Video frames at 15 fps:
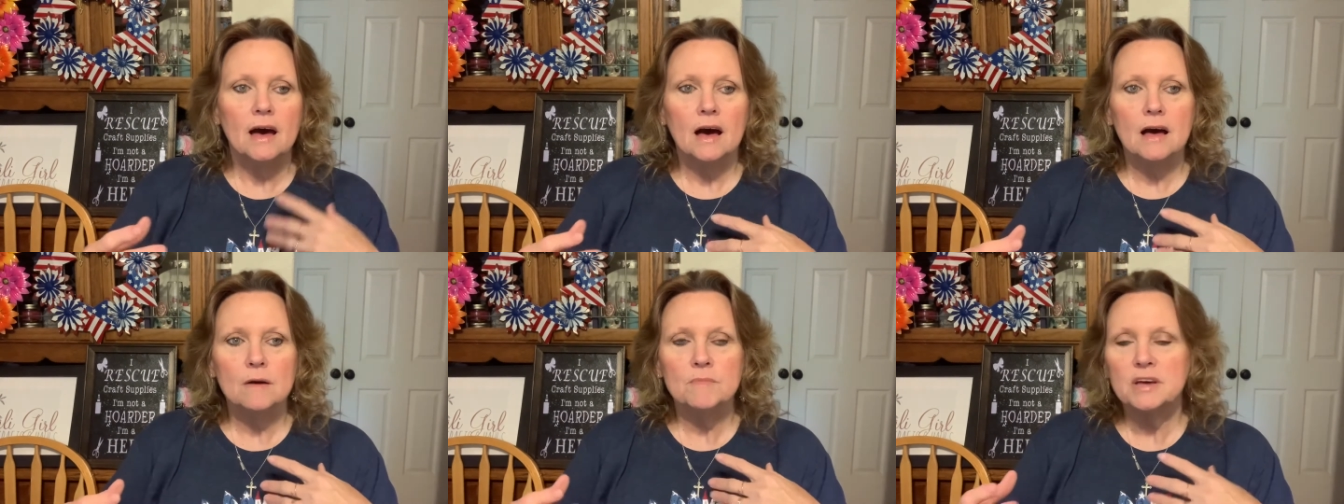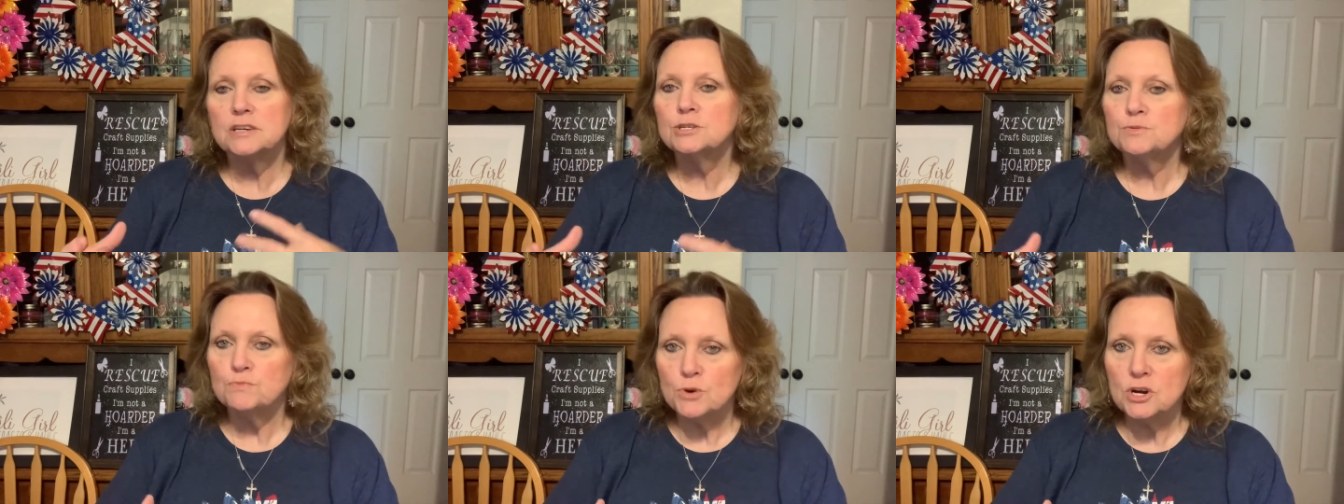
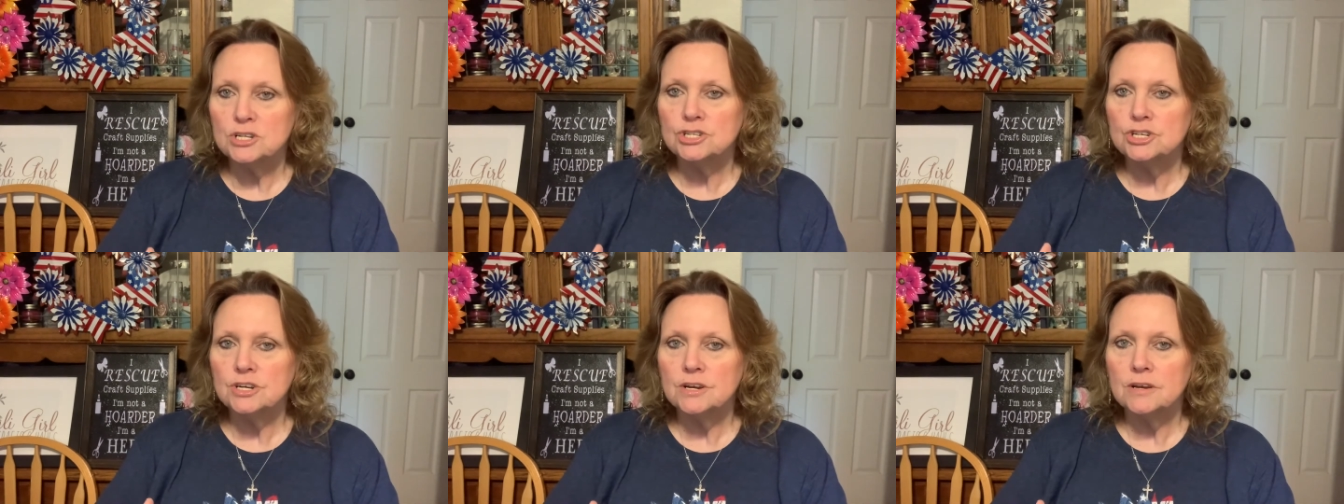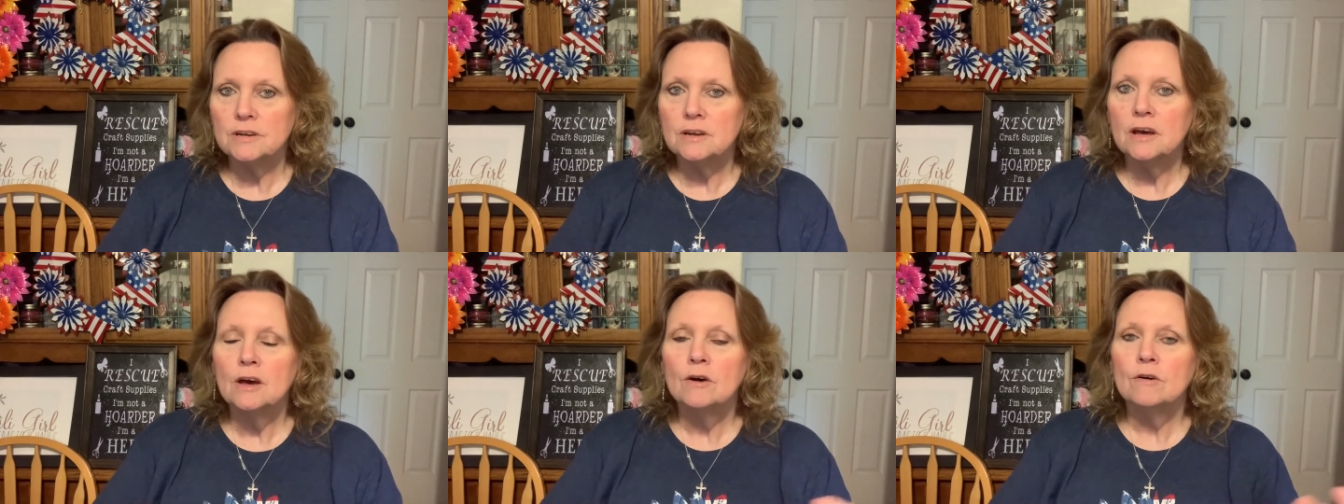expression
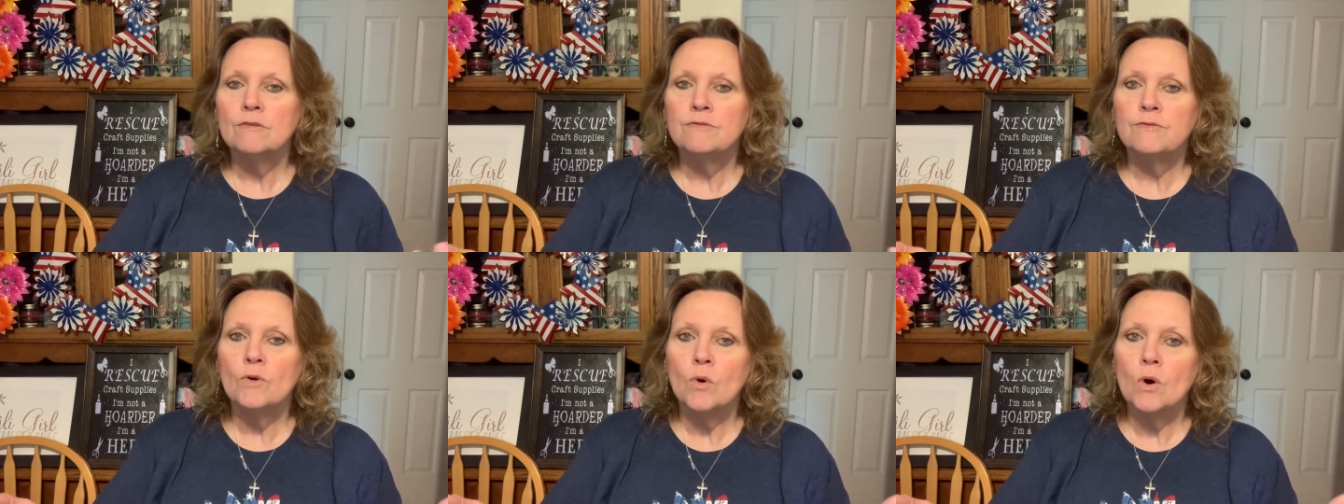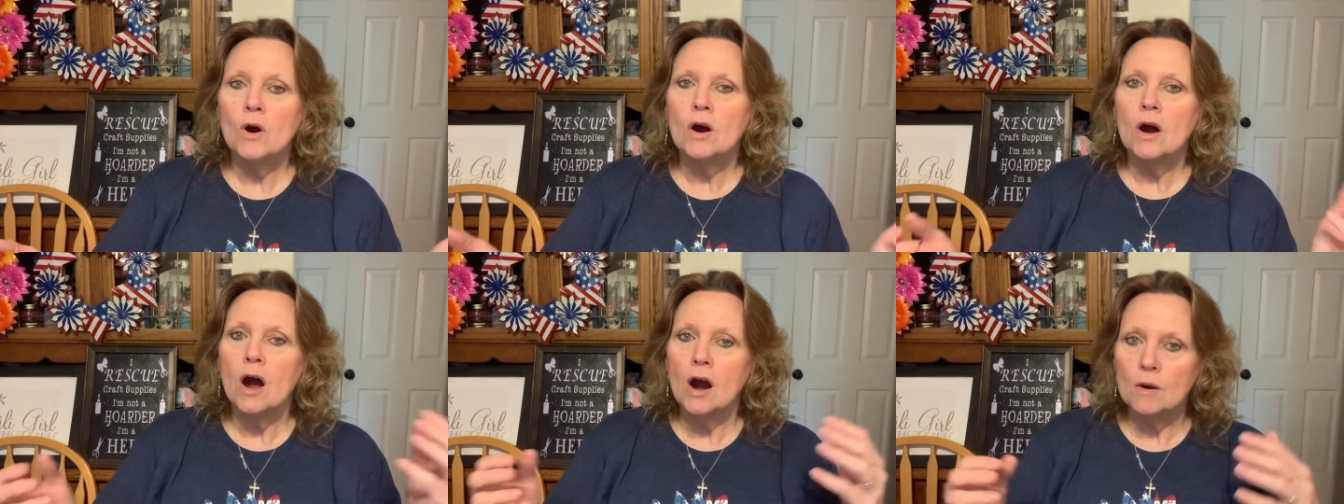
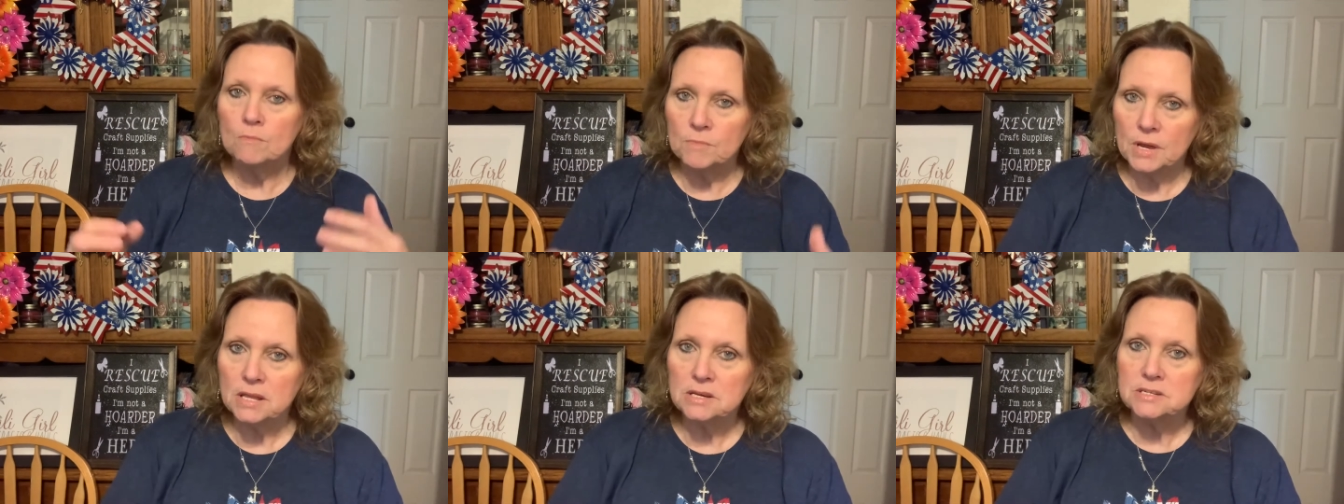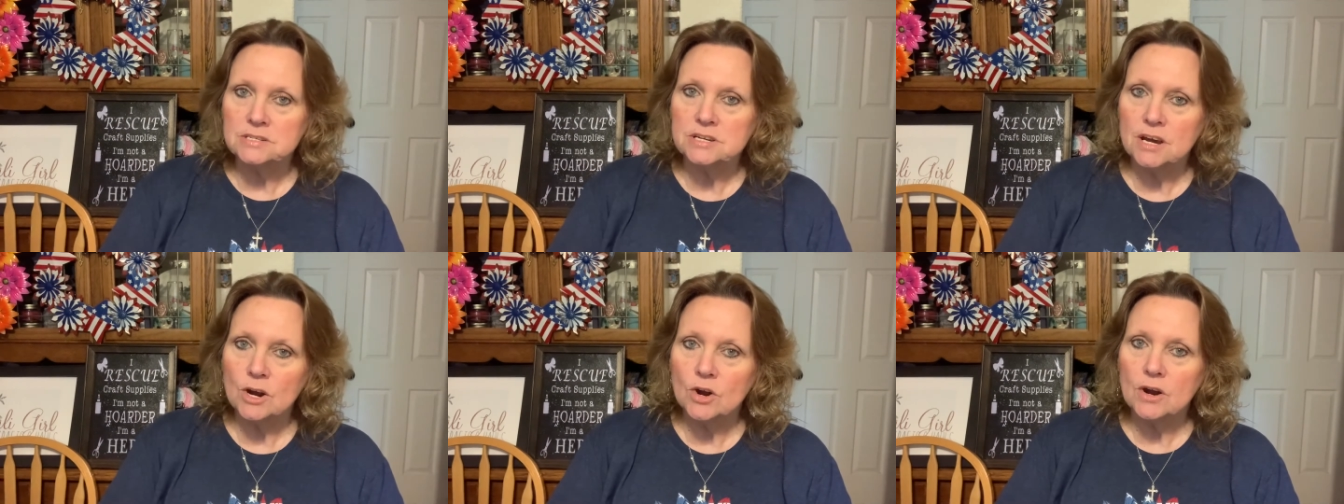for our
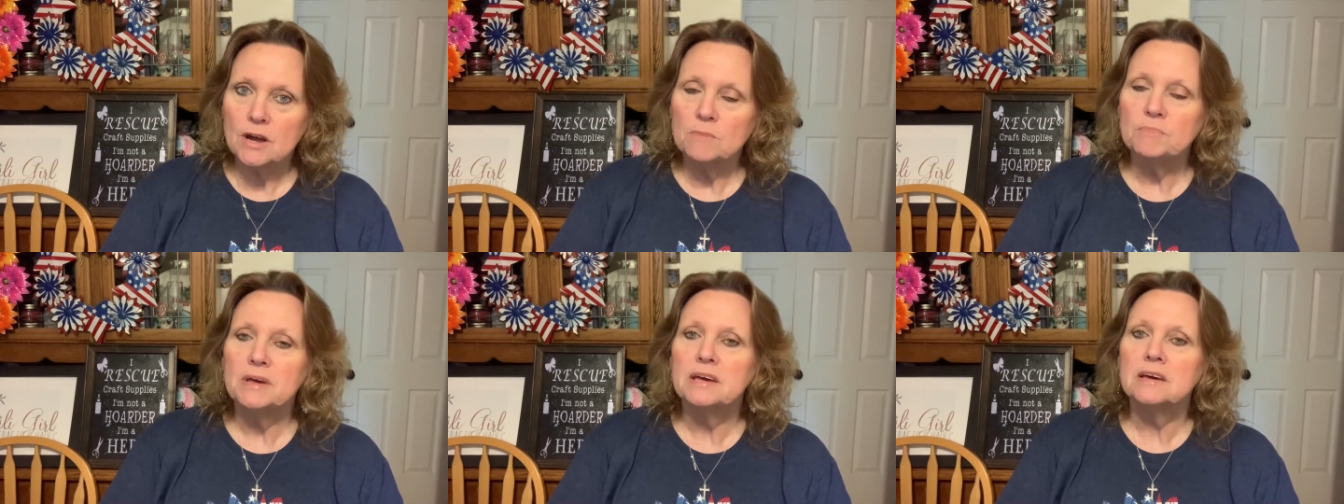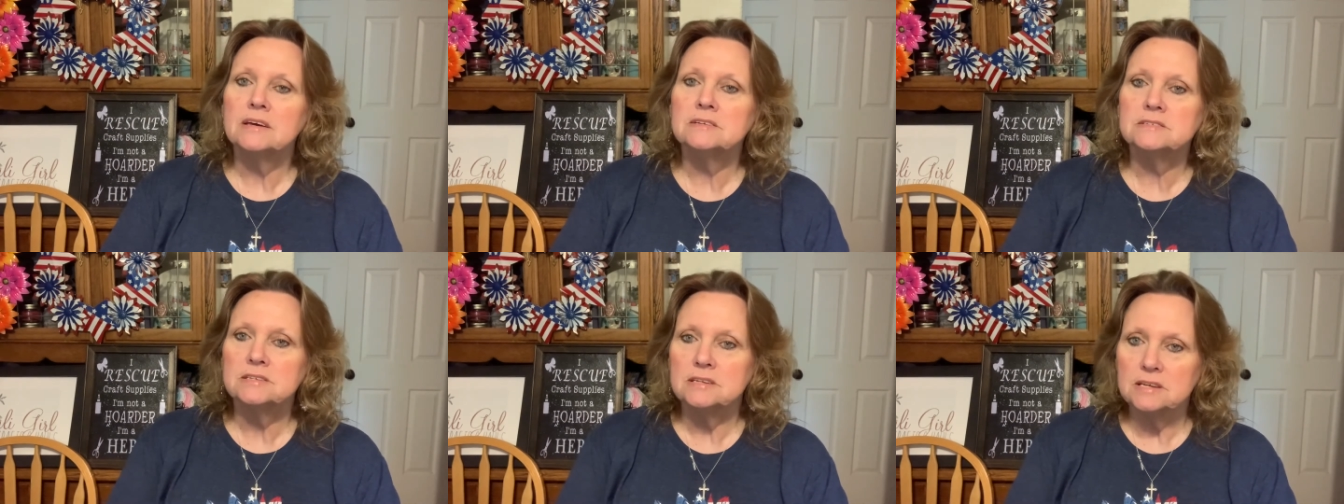military,
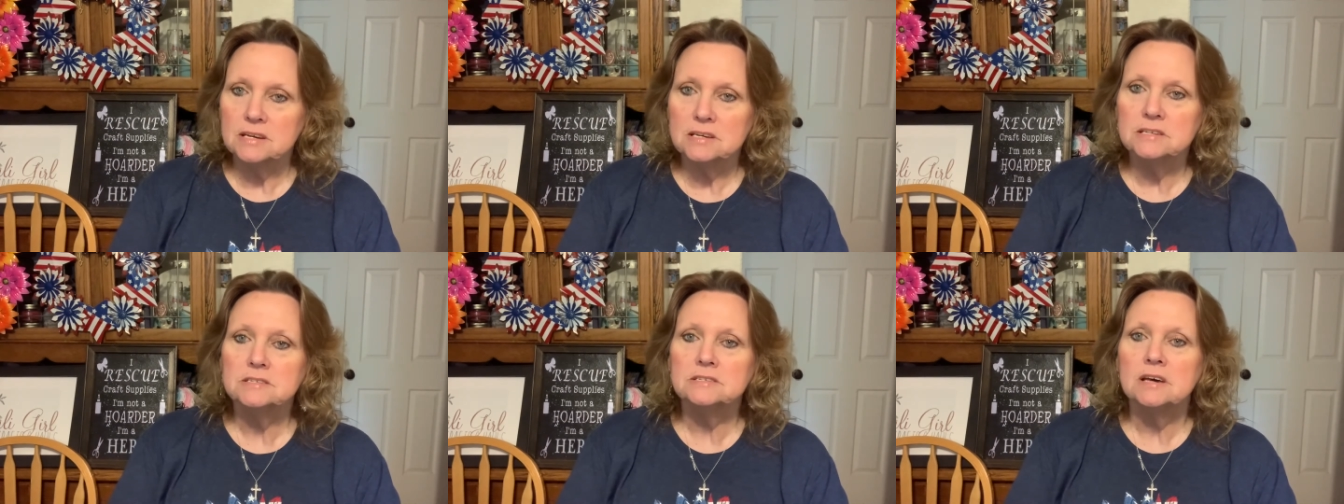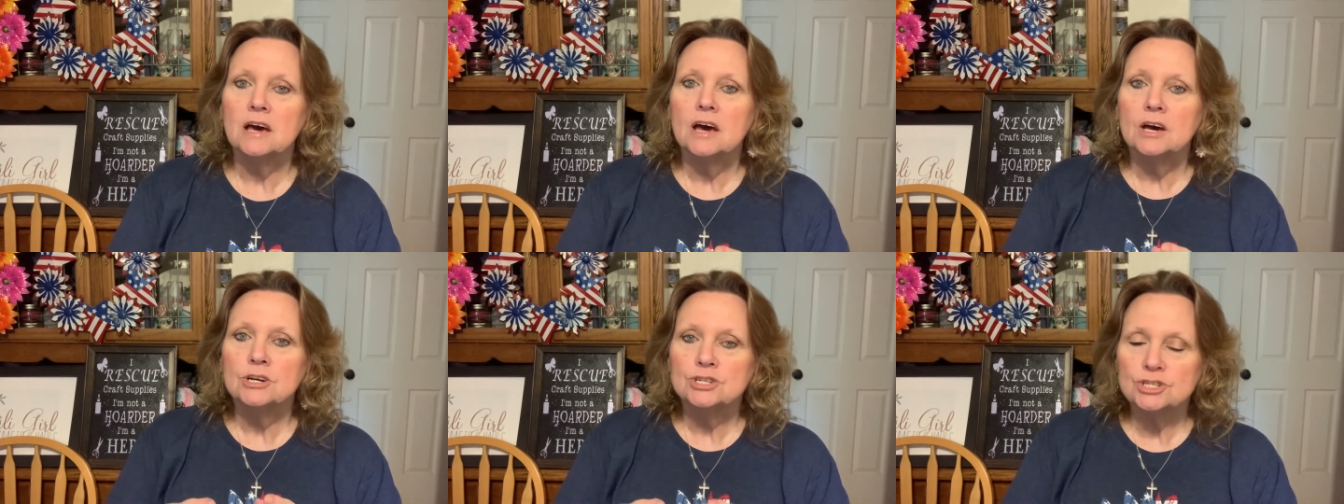because it is
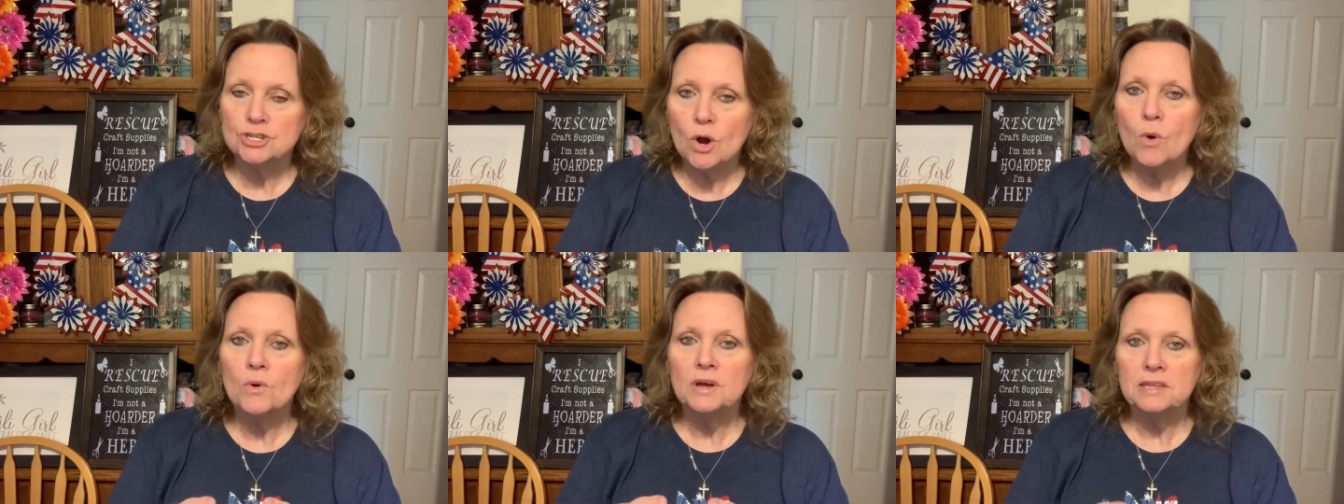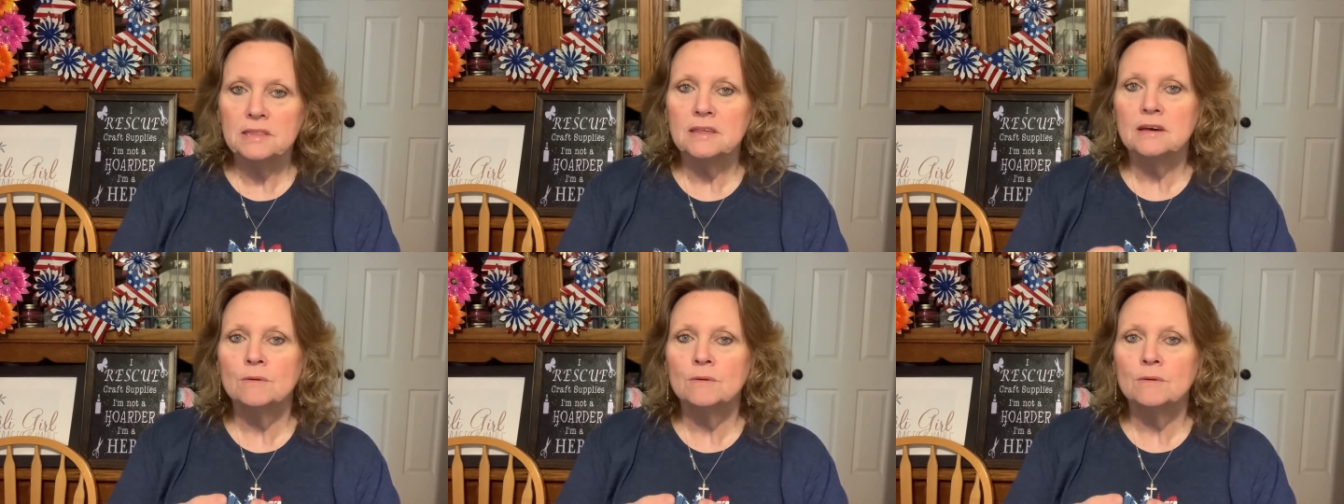showing them